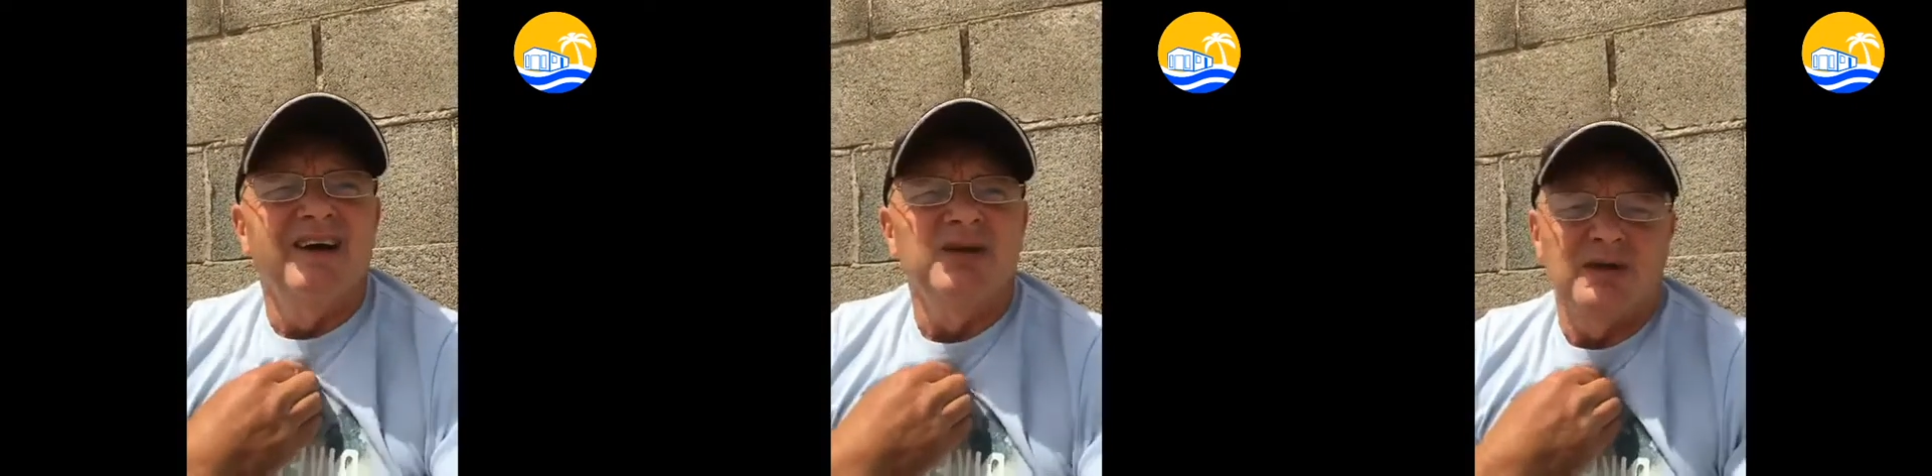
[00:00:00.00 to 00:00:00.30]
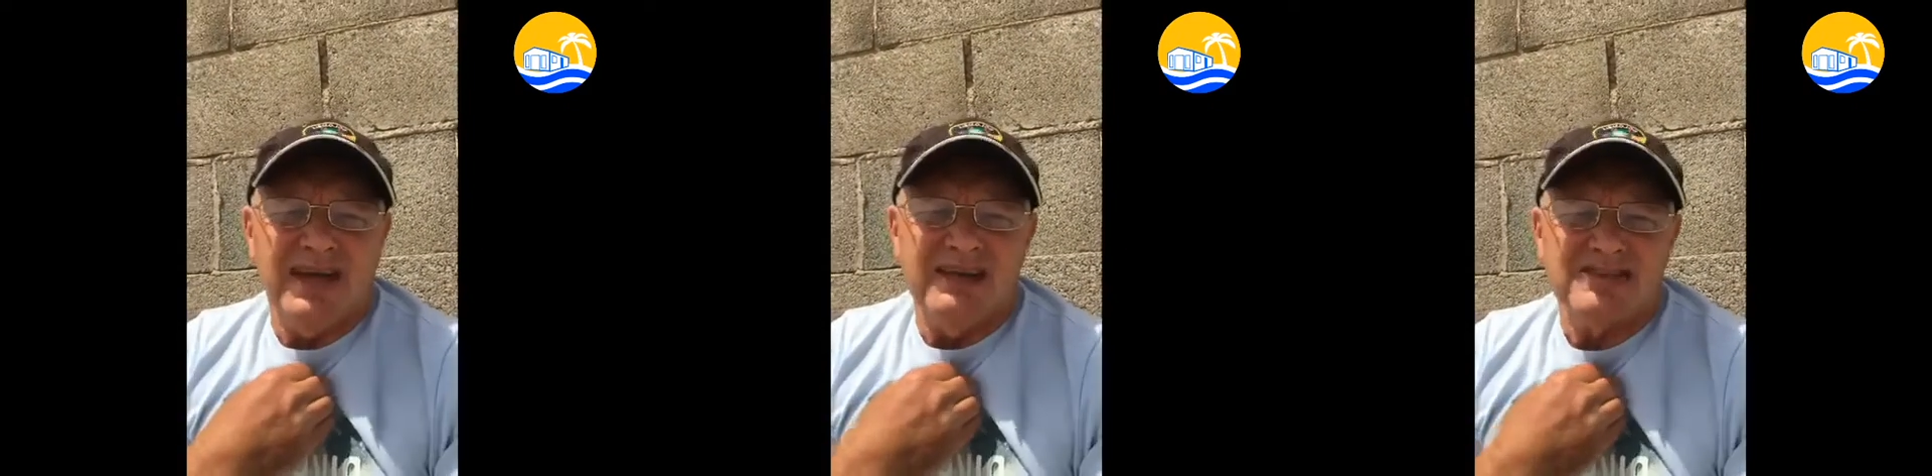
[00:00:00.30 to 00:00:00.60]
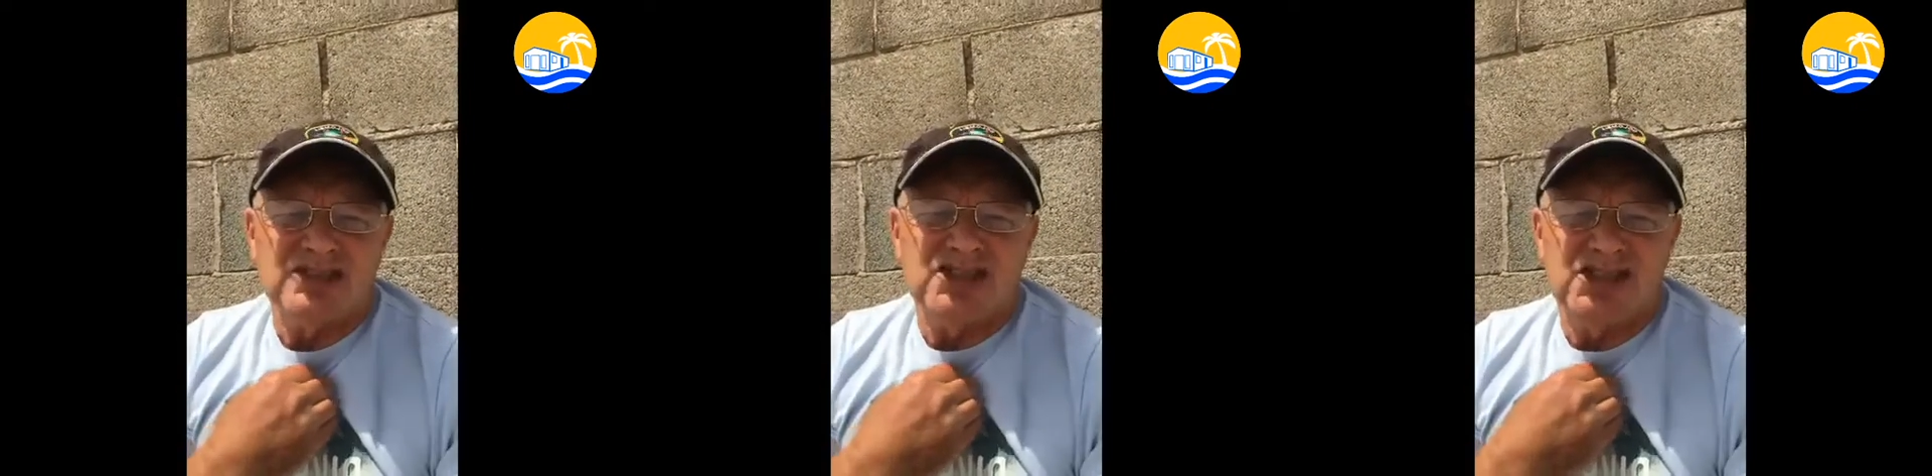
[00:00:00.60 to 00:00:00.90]
You get
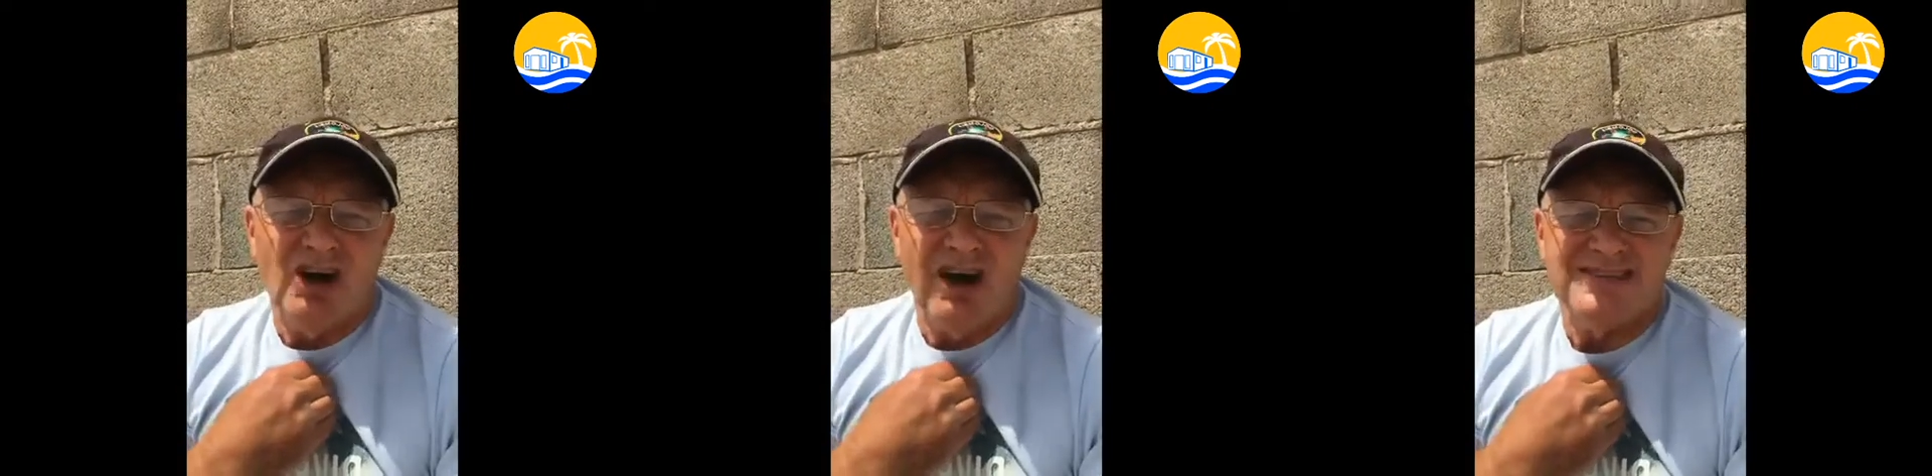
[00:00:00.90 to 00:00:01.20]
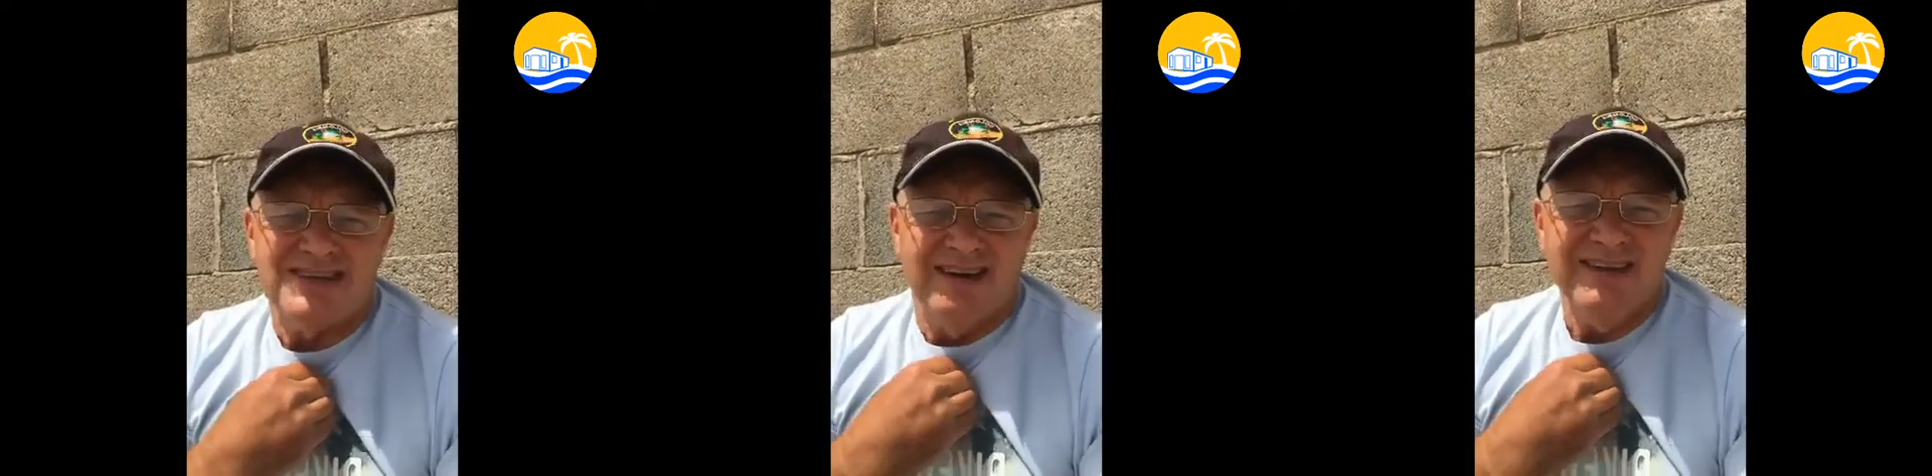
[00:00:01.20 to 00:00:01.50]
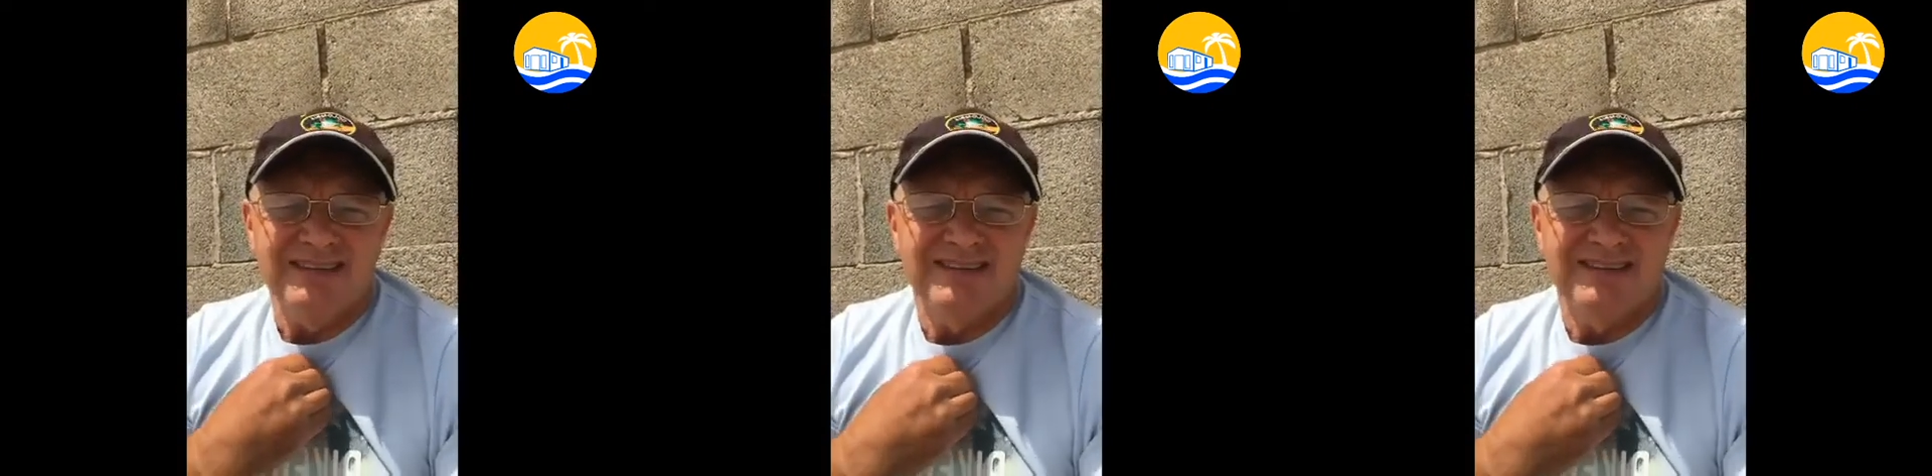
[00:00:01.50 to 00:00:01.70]
Charter